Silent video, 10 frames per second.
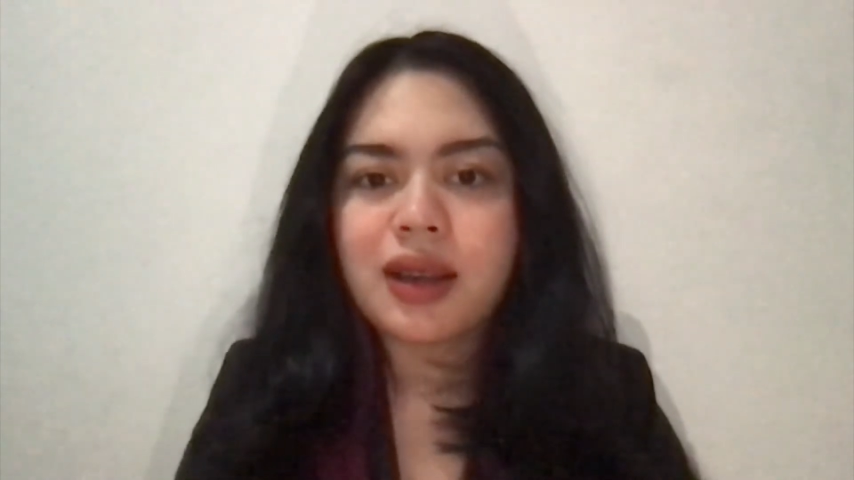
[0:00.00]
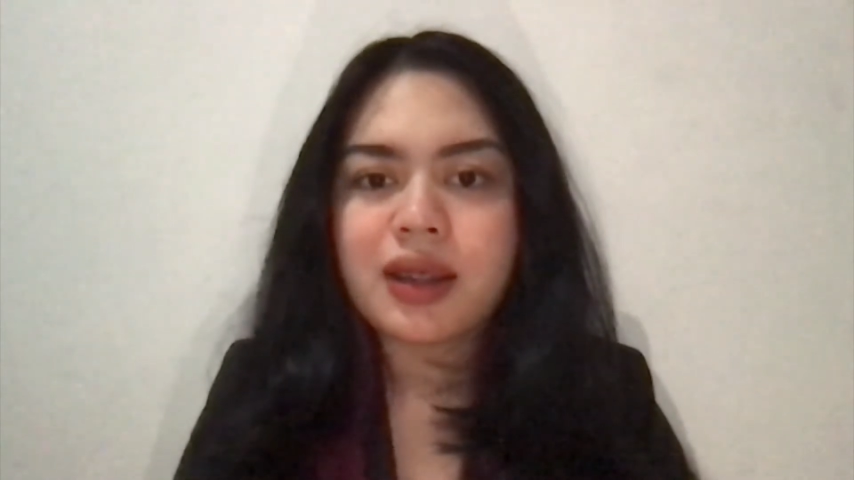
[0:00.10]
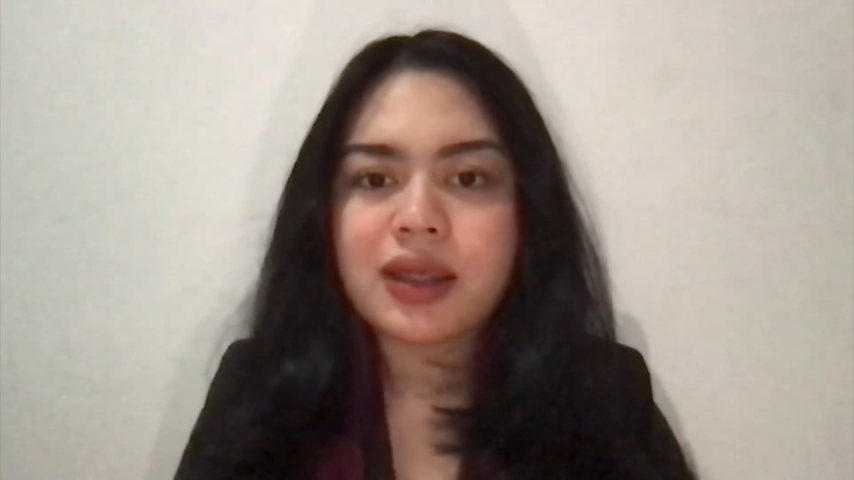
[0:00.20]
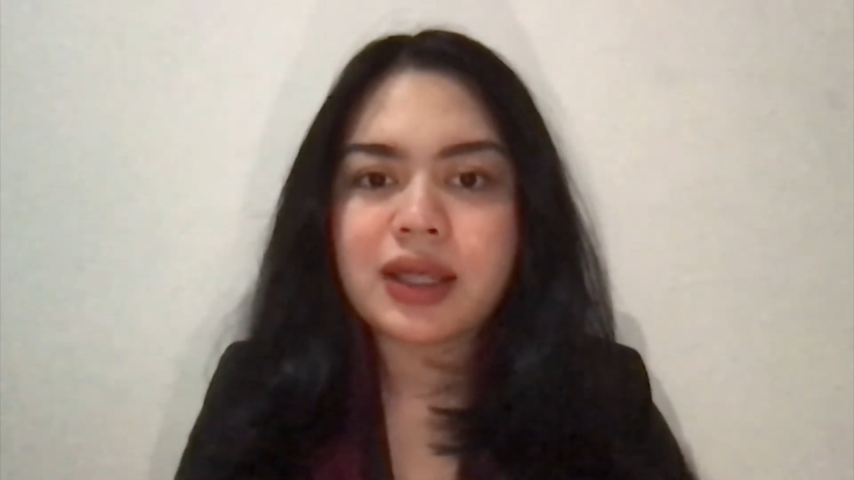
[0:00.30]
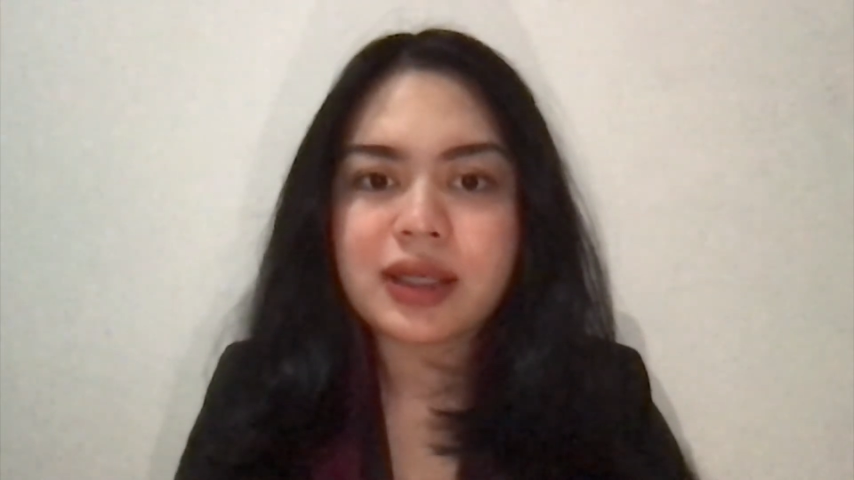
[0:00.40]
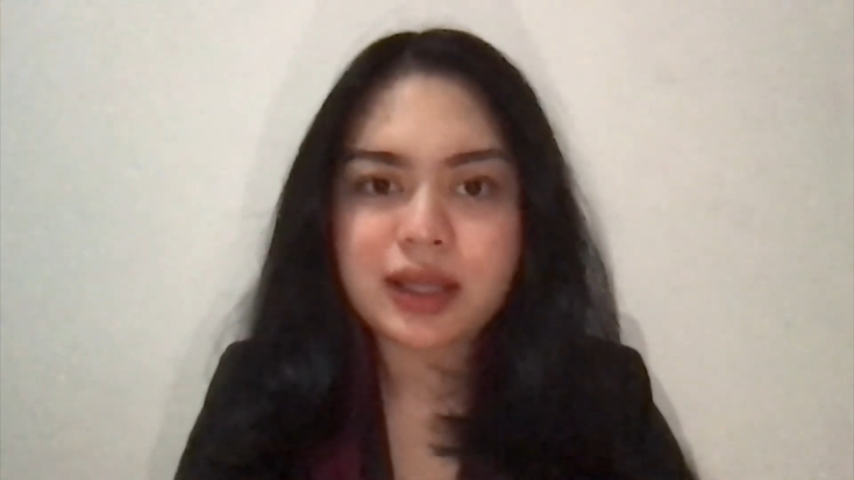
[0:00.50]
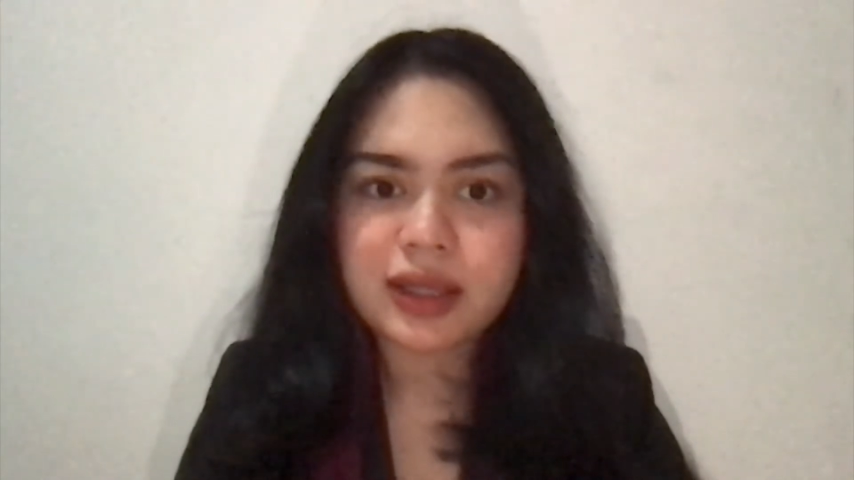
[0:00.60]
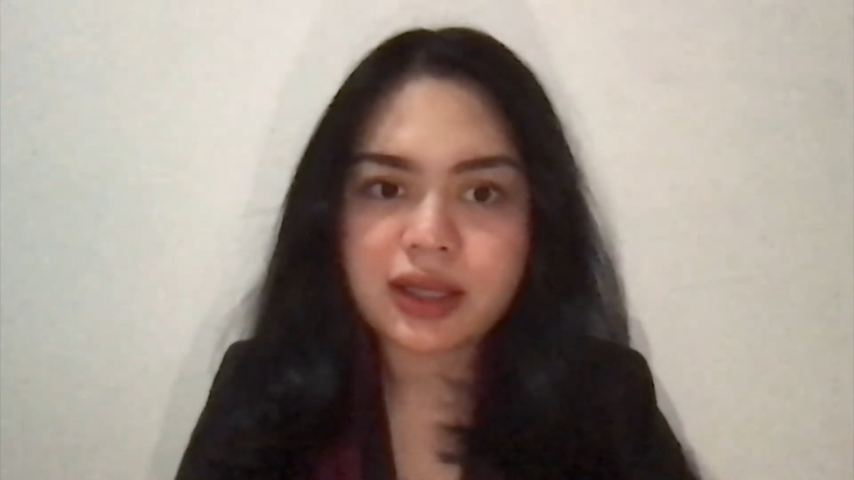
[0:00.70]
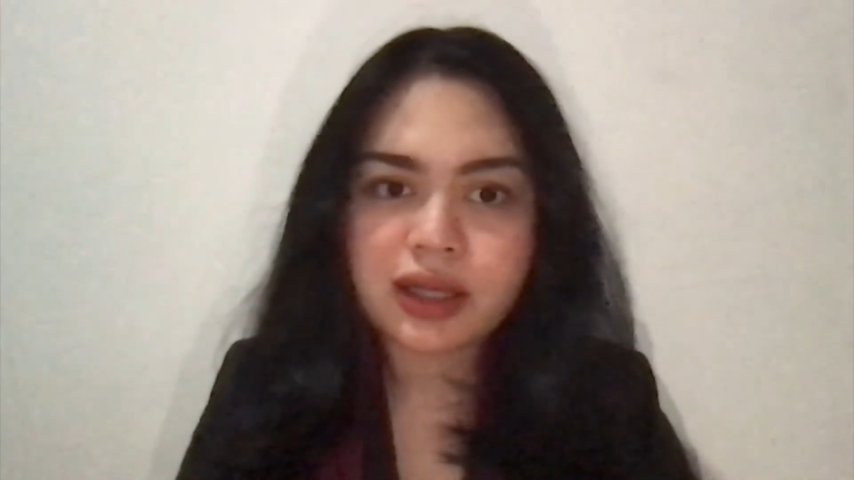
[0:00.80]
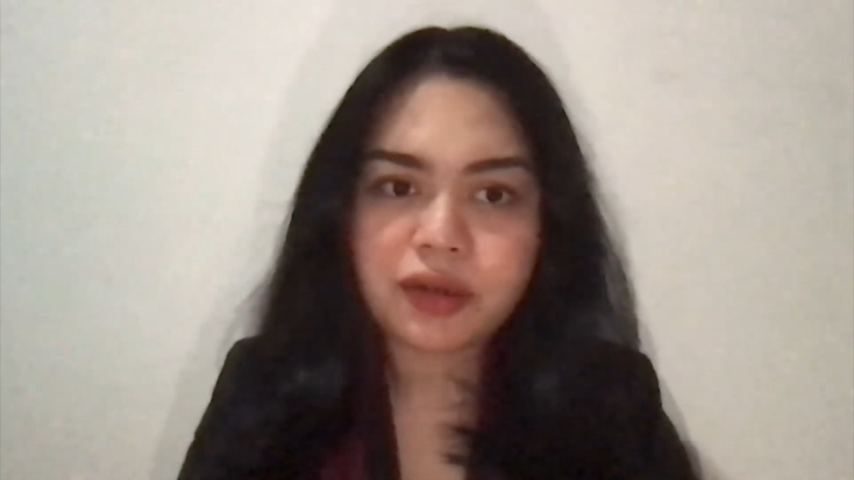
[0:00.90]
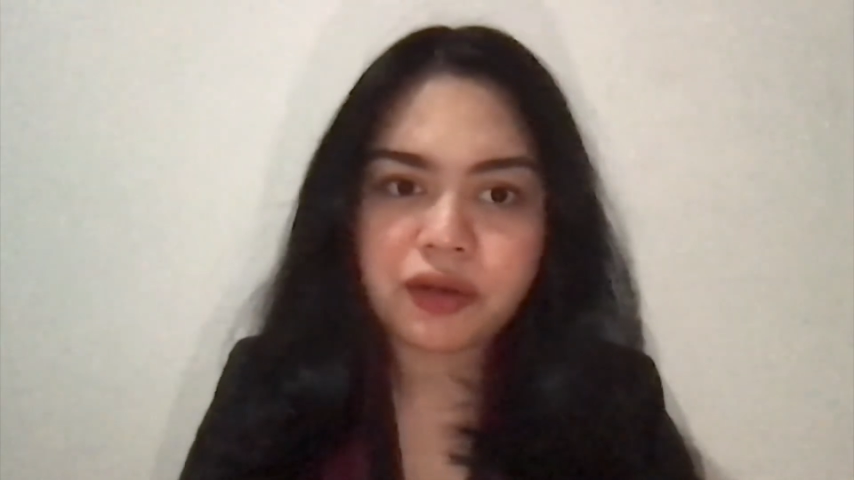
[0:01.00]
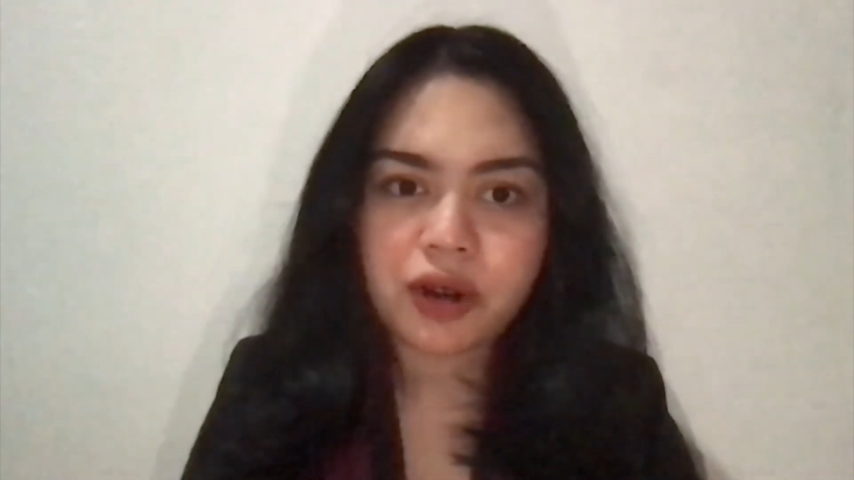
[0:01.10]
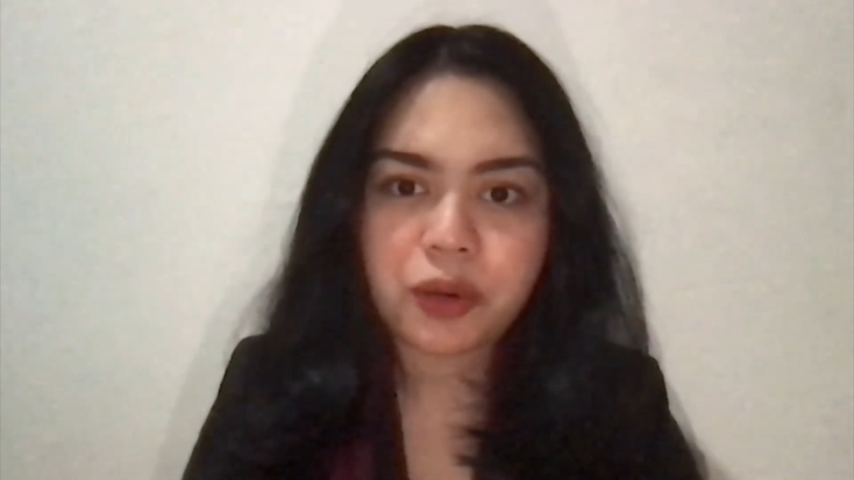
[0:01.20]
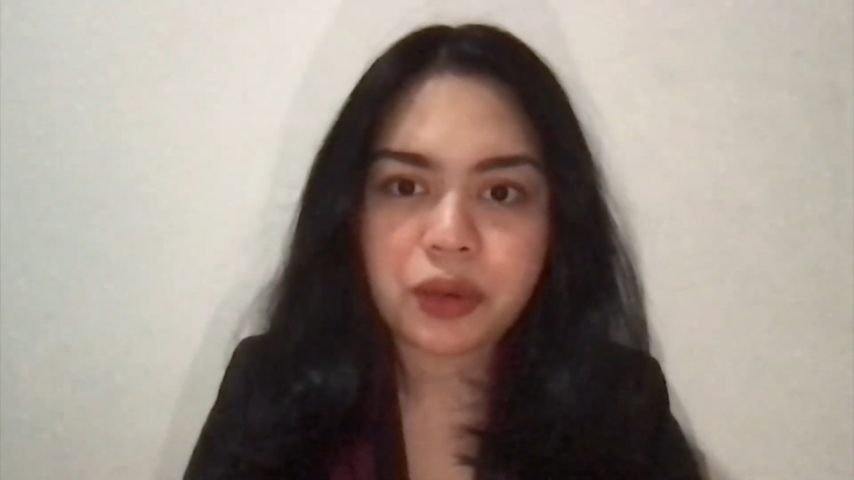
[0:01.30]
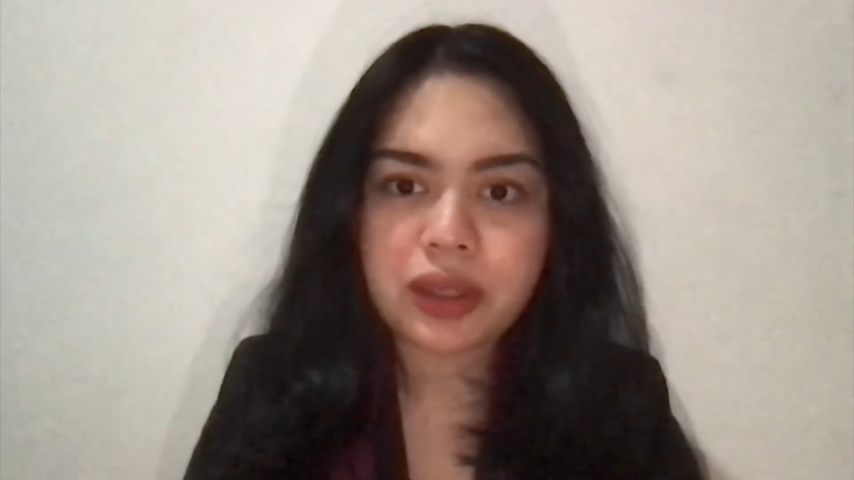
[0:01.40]
The intensity,
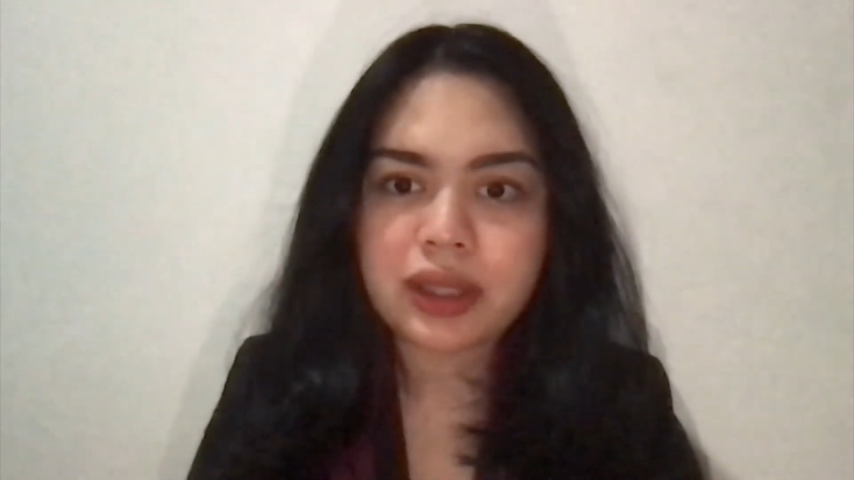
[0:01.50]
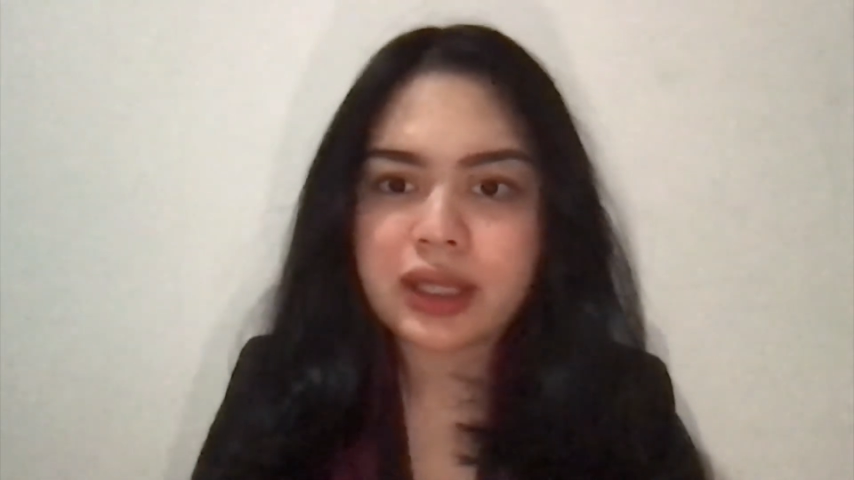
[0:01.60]
frequency,